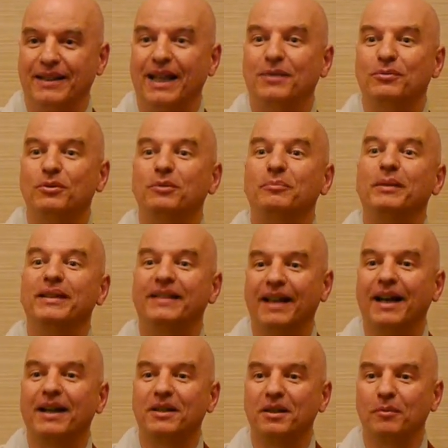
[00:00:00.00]
That would be
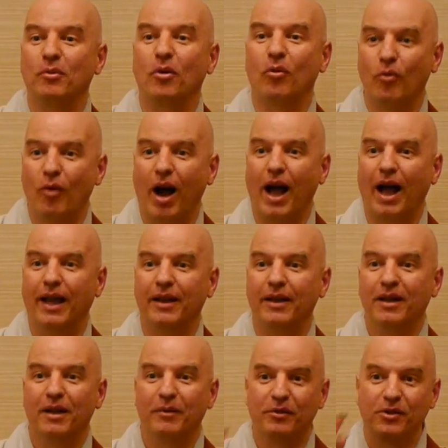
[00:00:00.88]
terrible.
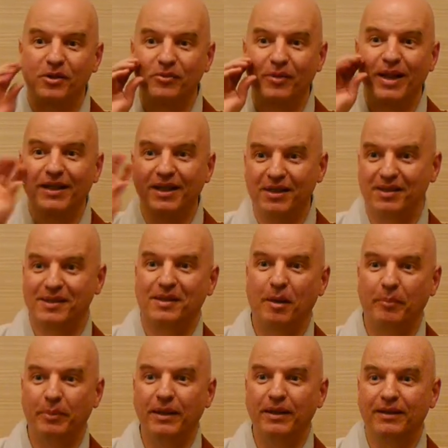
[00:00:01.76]
Why? Because when they
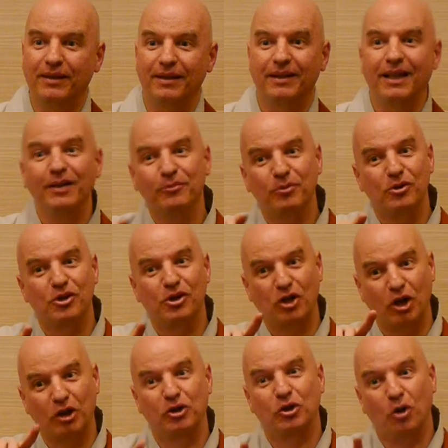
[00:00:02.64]
stop eating, they would
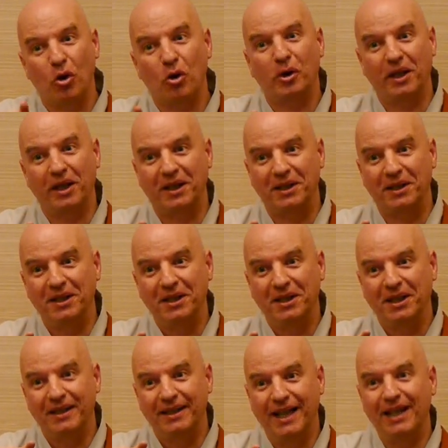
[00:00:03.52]
start talking.
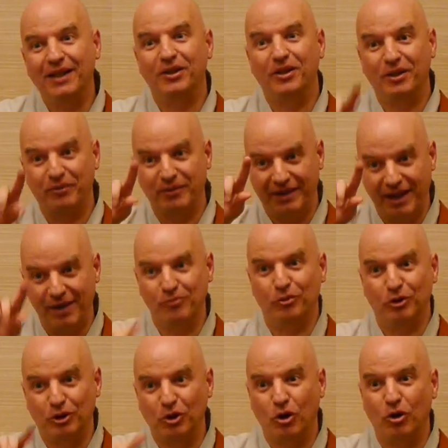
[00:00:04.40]
Then they, they
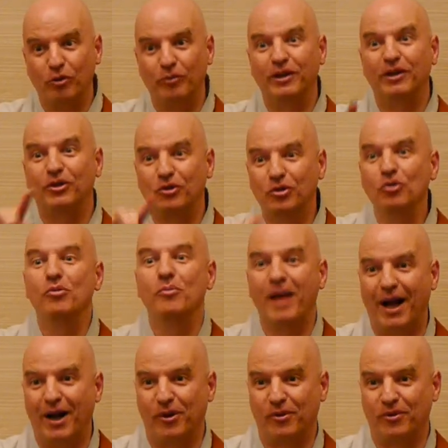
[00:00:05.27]
would talk with two
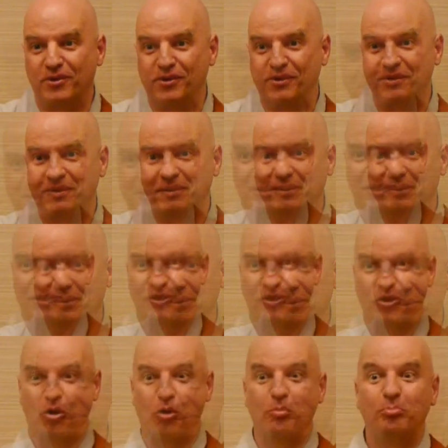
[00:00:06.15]
mouths.
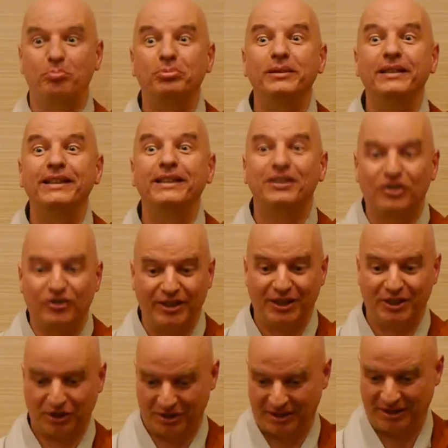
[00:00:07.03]
Complete
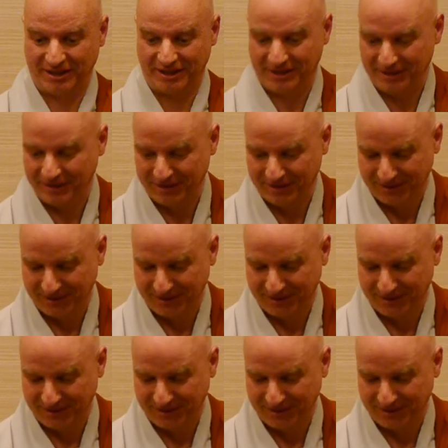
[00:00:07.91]
tragedy.